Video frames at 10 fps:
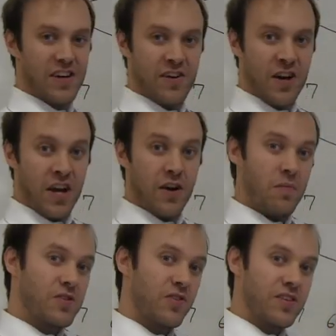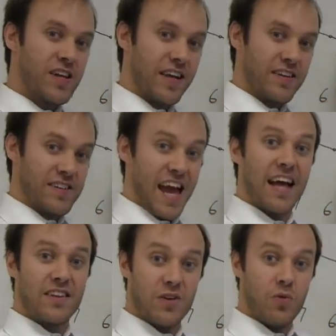here, it almost looks like
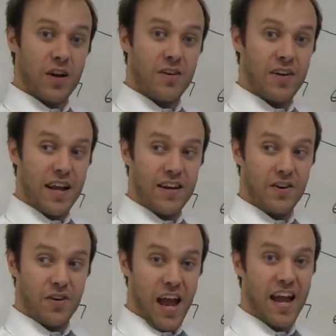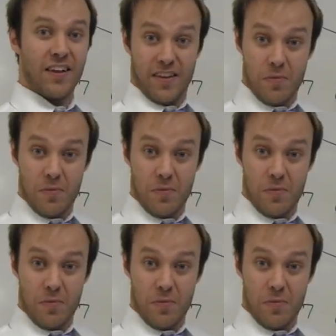exactly a 180 degree angle.